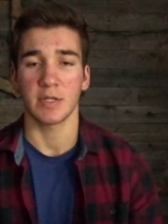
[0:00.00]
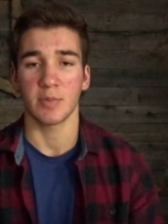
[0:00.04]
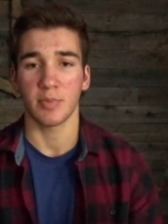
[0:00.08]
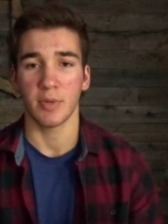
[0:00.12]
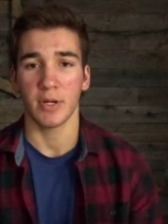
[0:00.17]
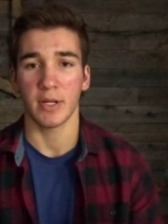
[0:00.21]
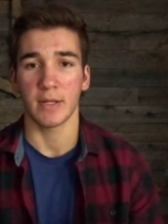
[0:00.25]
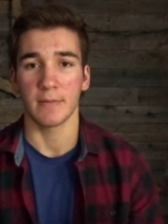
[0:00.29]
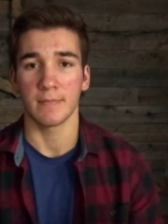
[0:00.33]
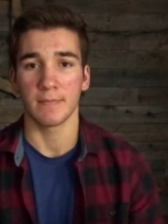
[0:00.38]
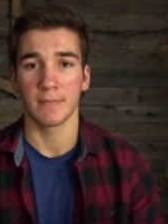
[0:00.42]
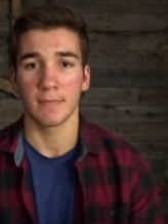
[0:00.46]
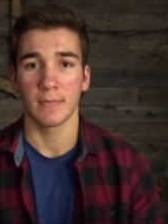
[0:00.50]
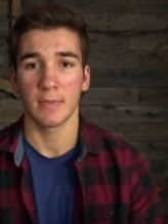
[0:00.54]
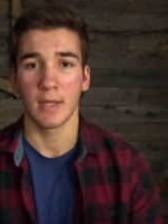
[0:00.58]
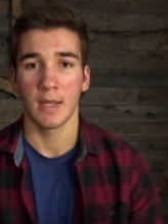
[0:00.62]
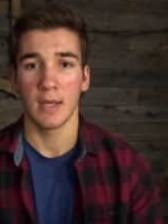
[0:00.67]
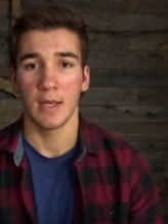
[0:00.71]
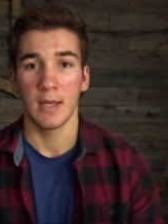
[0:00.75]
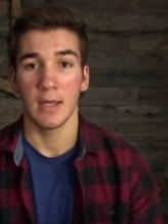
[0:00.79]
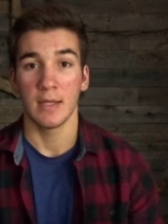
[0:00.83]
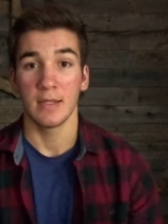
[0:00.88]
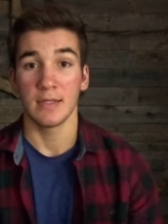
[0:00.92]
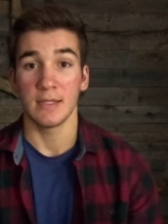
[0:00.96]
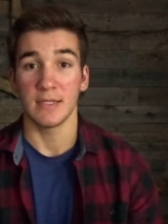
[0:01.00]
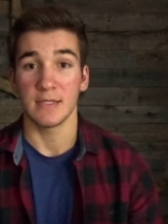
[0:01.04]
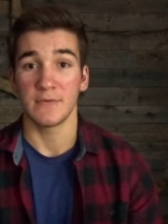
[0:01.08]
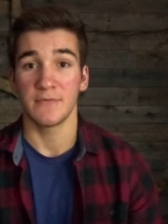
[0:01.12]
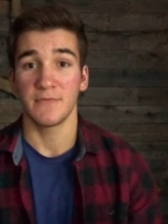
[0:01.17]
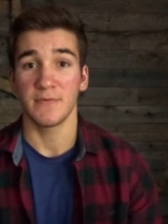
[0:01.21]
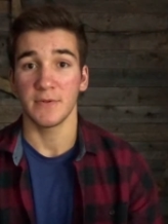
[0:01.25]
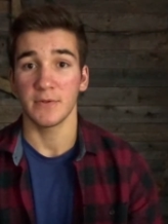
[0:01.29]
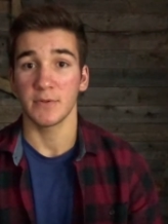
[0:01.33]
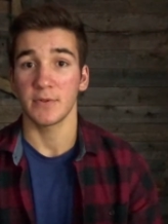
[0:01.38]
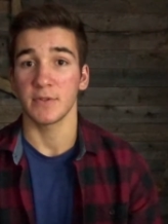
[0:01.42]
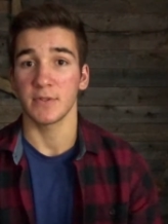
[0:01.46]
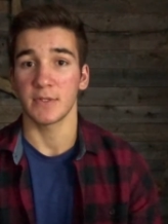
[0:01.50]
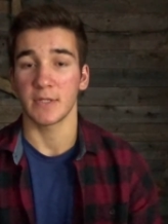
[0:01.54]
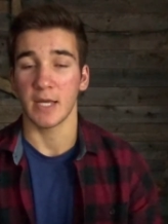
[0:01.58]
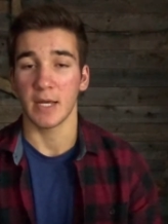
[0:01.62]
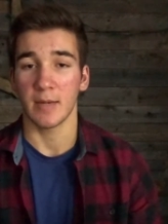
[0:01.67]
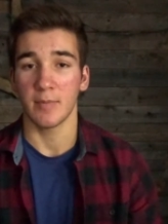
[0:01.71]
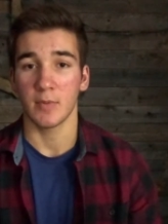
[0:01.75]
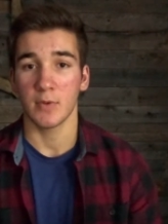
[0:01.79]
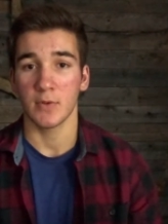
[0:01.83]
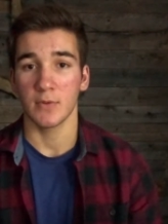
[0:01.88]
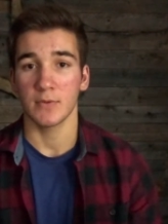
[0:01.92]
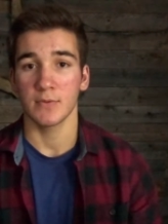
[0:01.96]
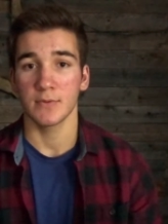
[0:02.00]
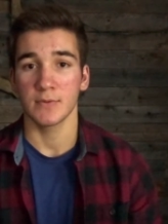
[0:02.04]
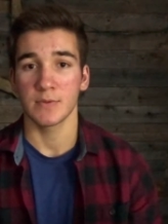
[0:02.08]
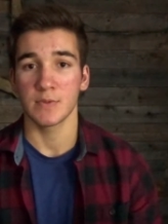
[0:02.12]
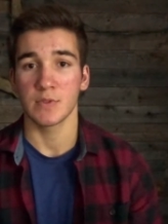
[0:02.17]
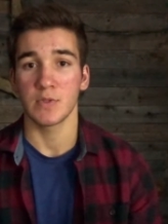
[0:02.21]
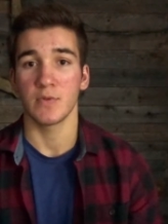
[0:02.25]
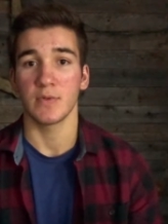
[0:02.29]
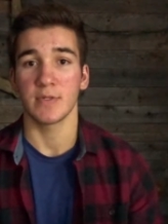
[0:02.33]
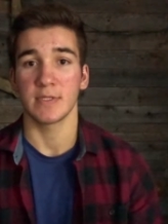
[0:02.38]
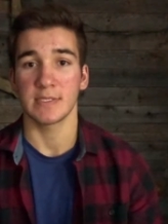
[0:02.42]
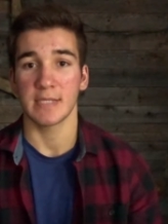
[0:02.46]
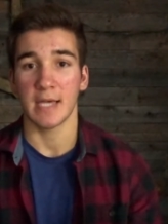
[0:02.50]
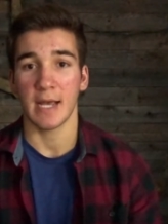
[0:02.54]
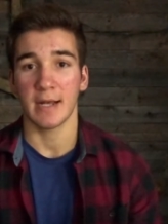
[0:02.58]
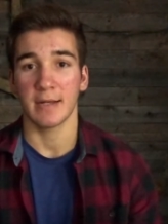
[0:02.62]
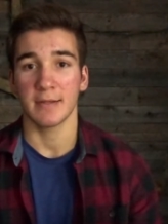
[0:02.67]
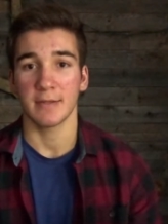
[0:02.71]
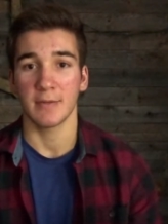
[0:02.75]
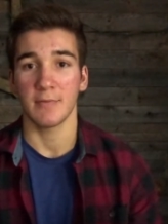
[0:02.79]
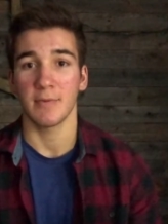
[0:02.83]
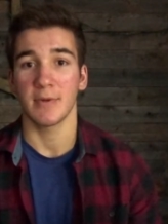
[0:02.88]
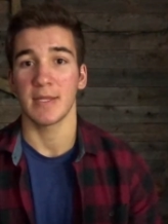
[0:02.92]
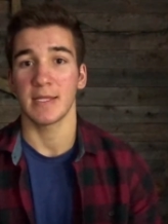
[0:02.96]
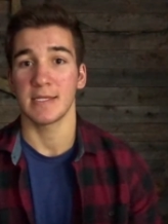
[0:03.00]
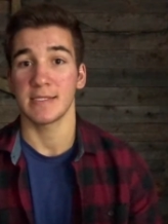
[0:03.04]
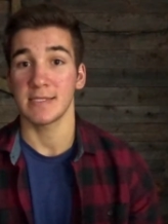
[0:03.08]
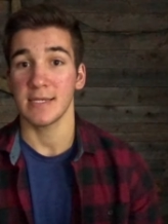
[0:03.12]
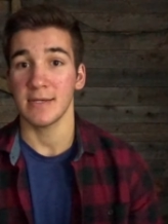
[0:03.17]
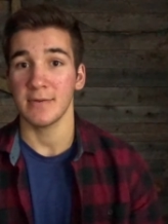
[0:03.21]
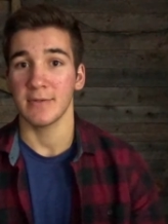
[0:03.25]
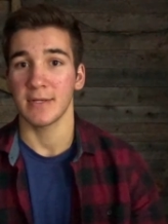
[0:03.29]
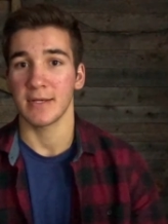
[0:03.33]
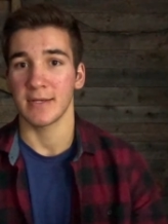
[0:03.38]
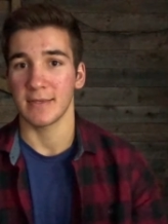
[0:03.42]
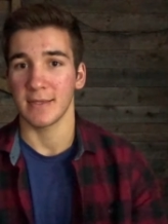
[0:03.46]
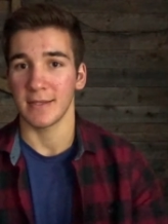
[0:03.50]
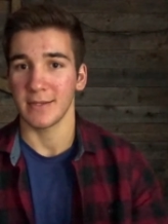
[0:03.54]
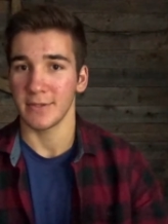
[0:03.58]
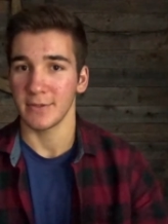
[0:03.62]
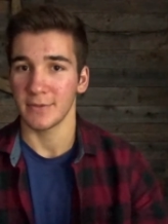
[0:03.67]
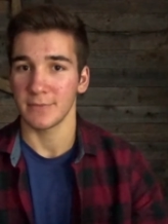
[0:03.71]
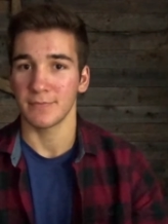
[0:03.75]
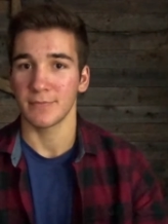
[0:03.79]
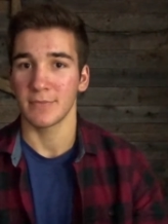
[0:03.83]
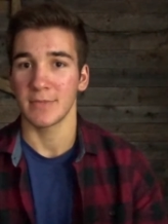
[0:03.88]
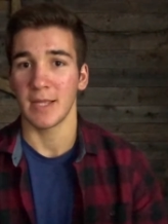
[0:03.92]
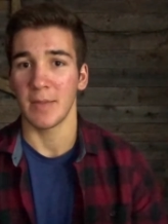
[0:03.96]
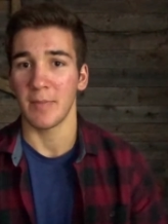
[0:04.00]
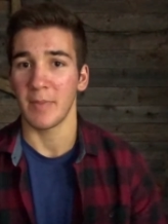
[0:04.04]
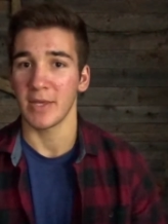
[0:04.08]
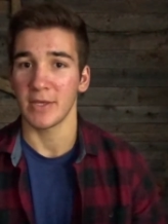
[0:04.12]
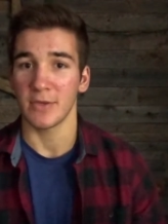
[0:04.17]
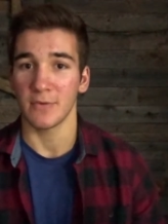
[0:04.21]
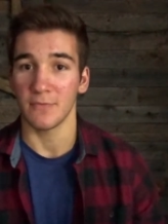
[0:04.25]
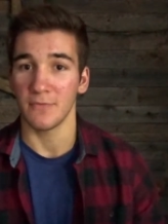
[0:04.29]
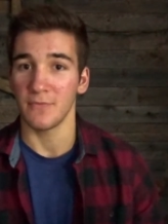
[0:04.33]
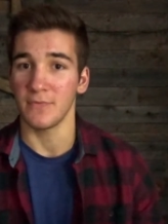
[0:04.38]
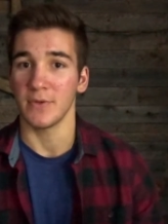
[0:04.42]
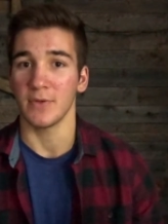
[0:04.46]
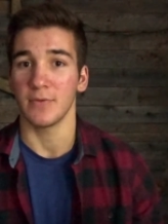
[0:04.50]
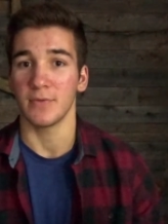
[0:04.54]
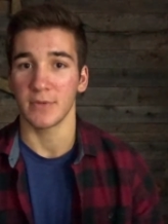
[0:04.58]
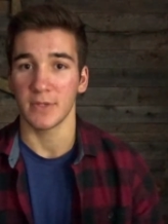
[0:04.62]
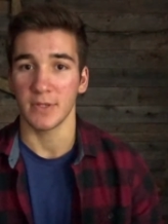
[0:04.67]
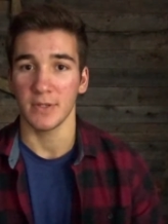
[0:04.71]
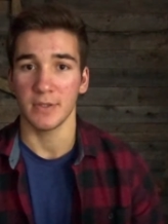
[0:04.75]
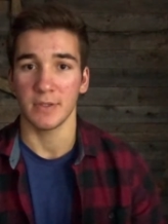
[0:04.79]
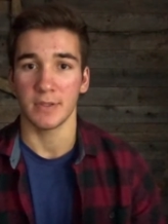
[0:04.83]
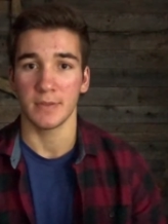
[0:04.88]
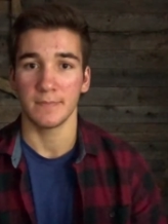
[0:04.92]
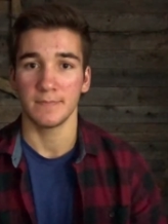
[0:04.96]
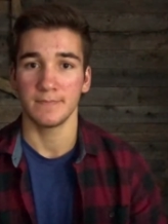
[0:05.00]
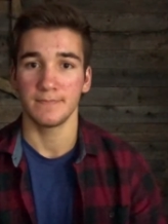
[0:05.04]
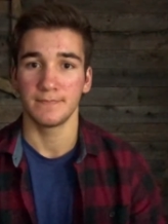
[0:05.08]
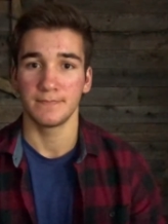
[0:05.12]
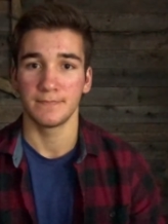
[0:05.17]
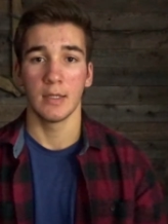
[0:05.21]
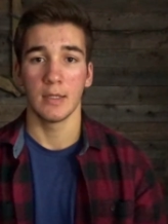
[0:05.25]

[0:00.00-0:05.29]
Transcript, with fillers: your brain. These feel-good chemicals do exactly what they sound like they do. They make you feel good.